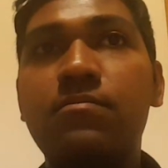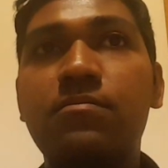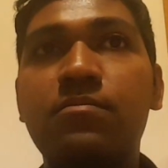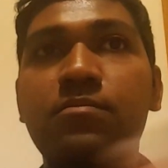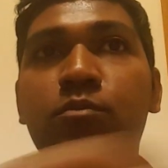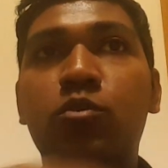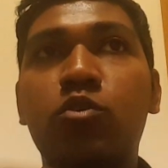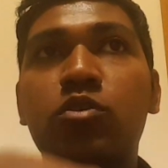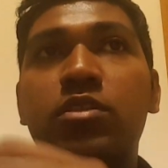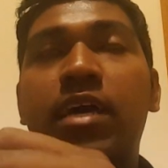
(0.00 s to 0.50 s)

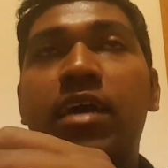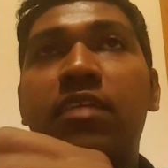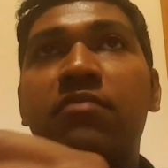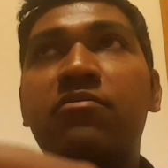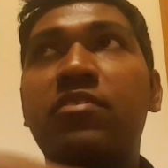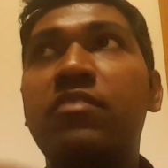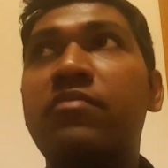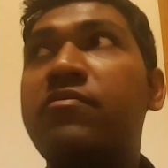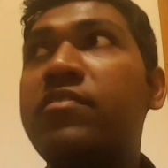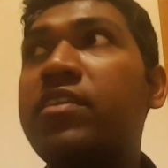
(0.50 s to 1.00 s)
more than
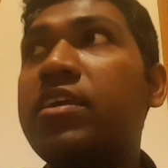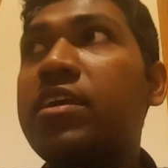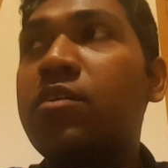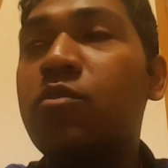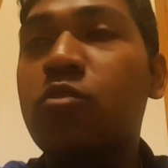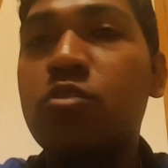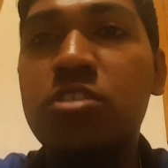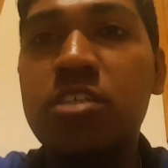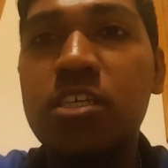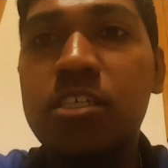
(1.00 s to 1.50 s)
50
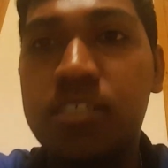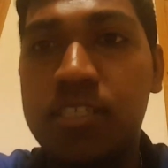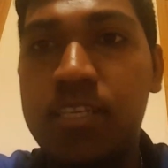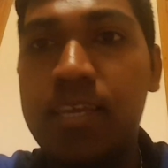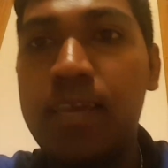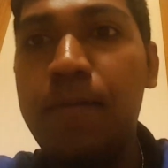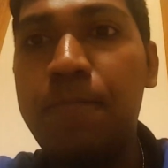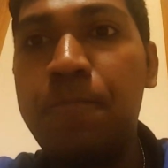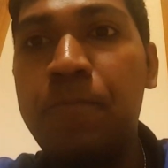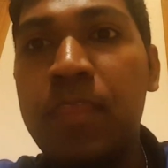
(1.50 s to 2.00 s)
or
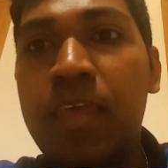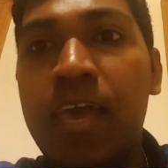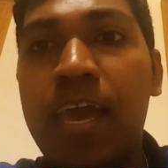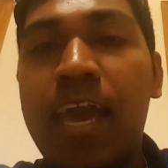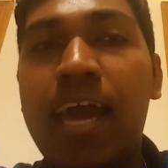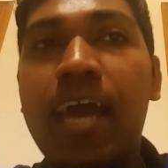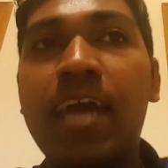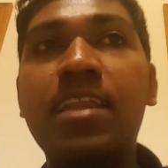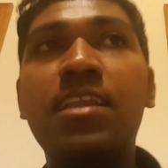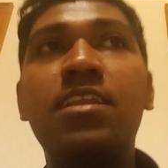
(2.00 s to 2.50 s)
60, and